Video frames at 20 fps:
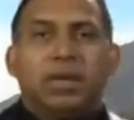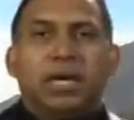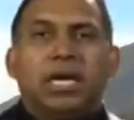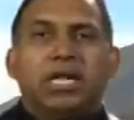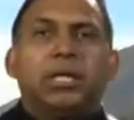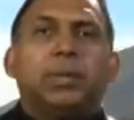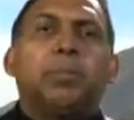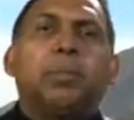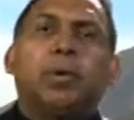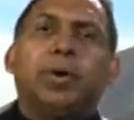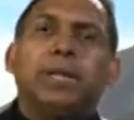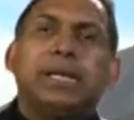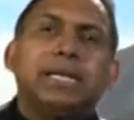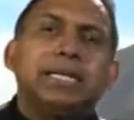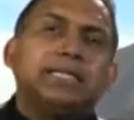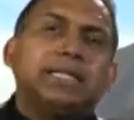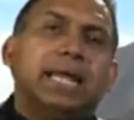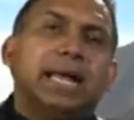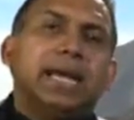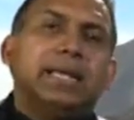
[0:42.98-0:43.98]
The point
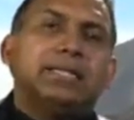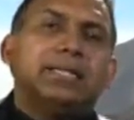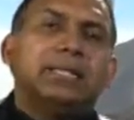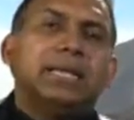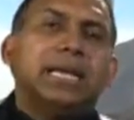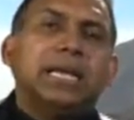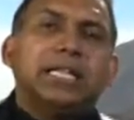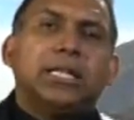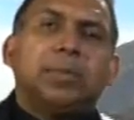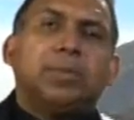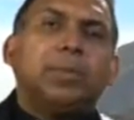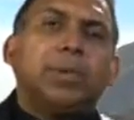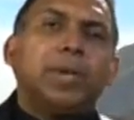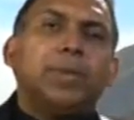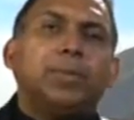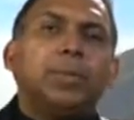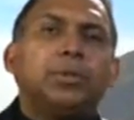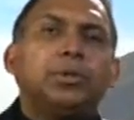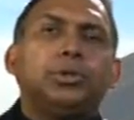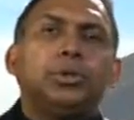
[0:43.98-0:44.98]
is that the
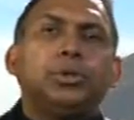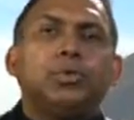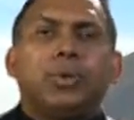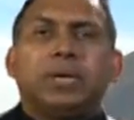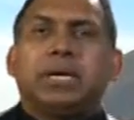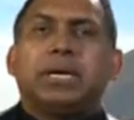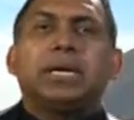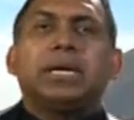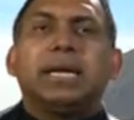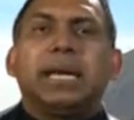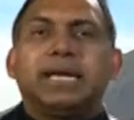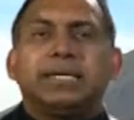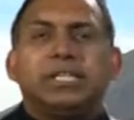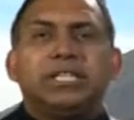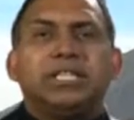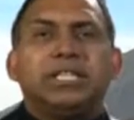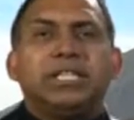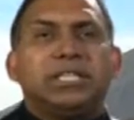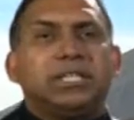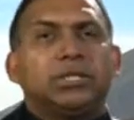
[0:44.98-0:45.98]
people do recognize
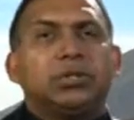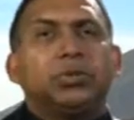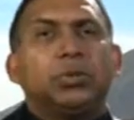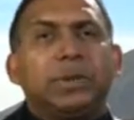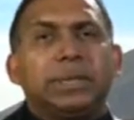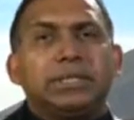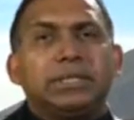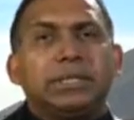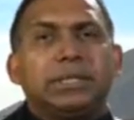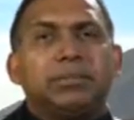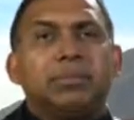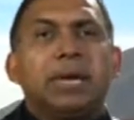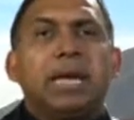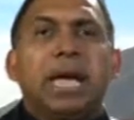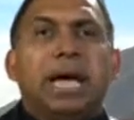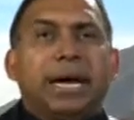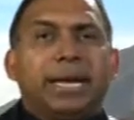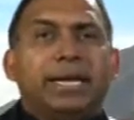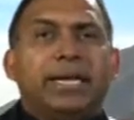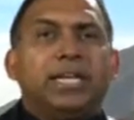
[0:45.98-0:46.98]
Jesus' wisdom
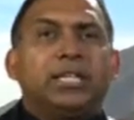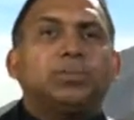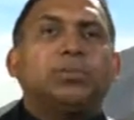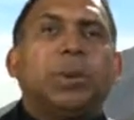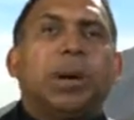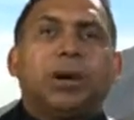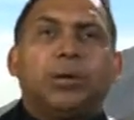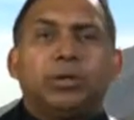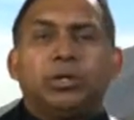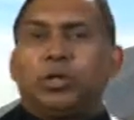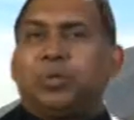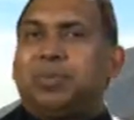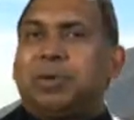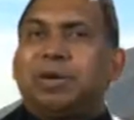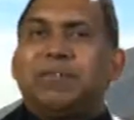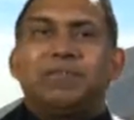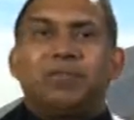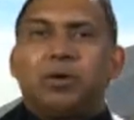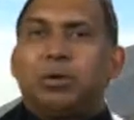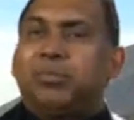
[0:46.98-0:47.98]
and his power to
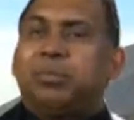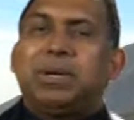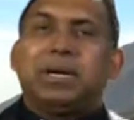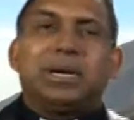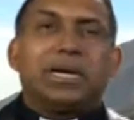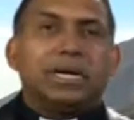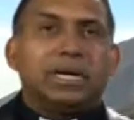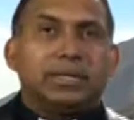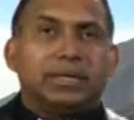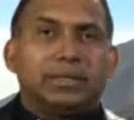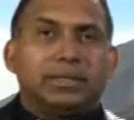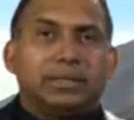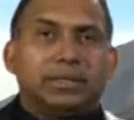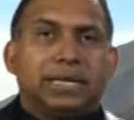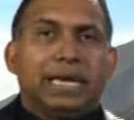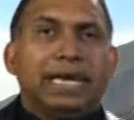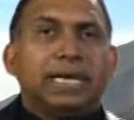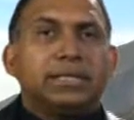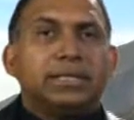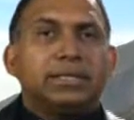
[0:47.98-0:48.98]
perform miracles,
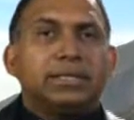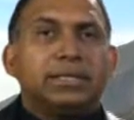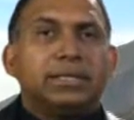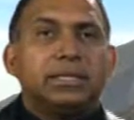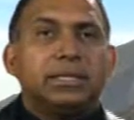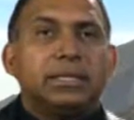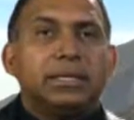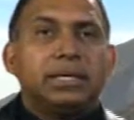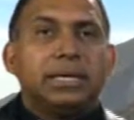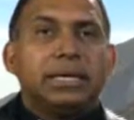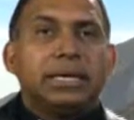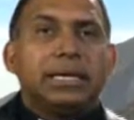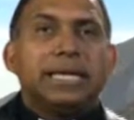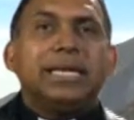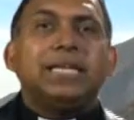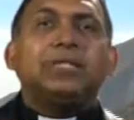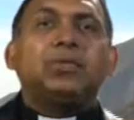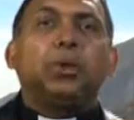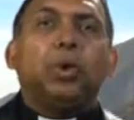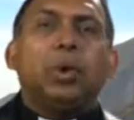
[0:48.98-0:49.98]
yet, he
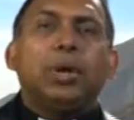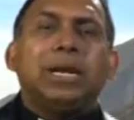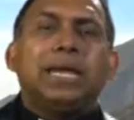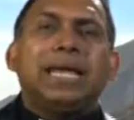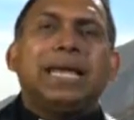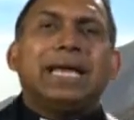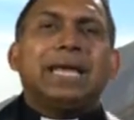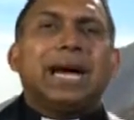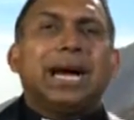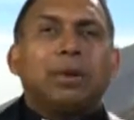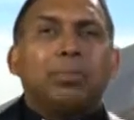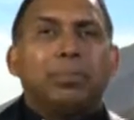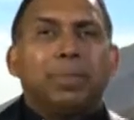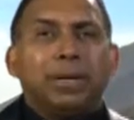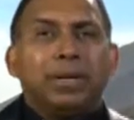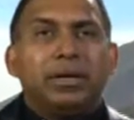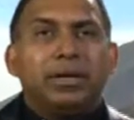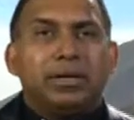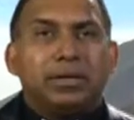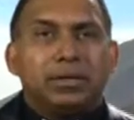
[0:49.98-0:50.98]
is only a
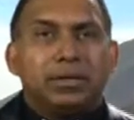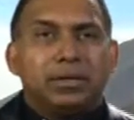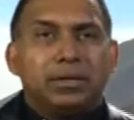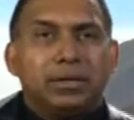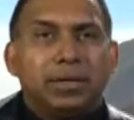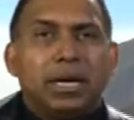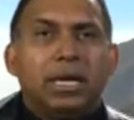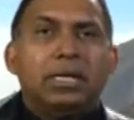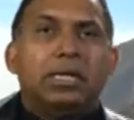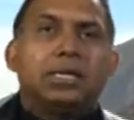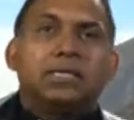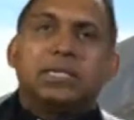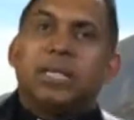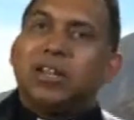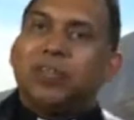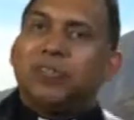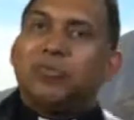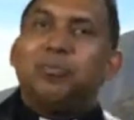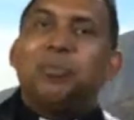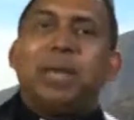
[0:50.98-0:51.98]
carpenter, the son
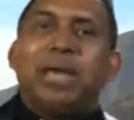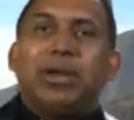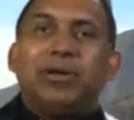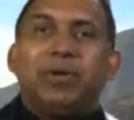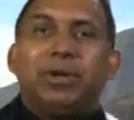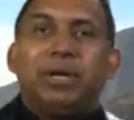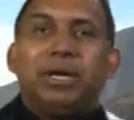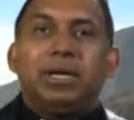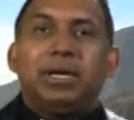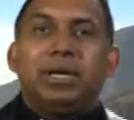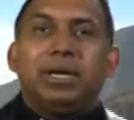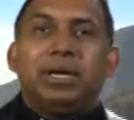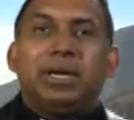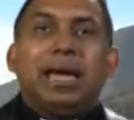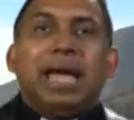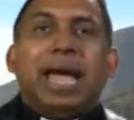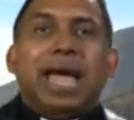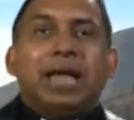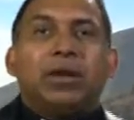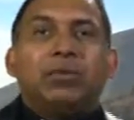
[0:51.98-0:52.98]
of Mary,
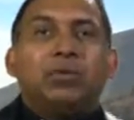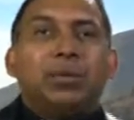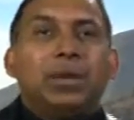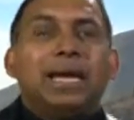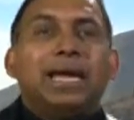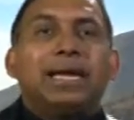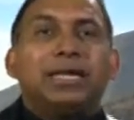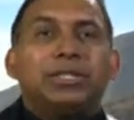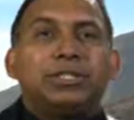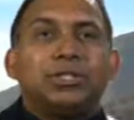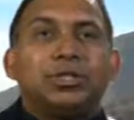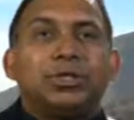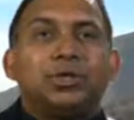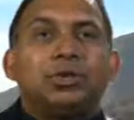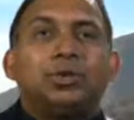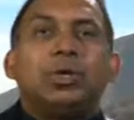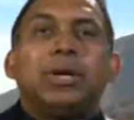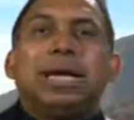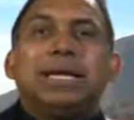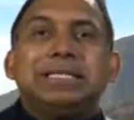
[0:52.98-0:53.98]
and related
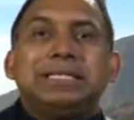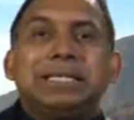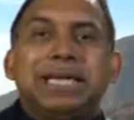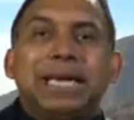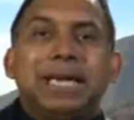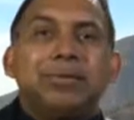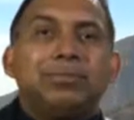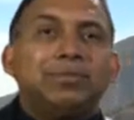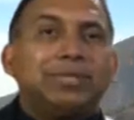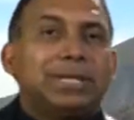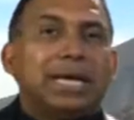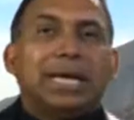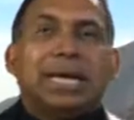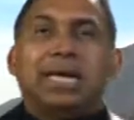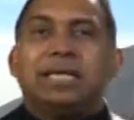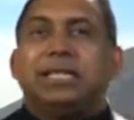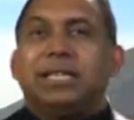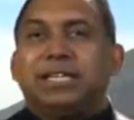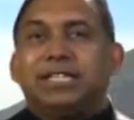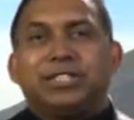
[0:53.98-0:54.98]
to James and
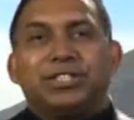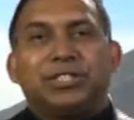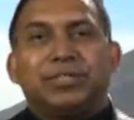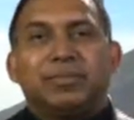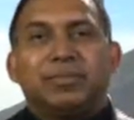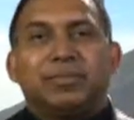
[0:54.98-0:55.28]
others.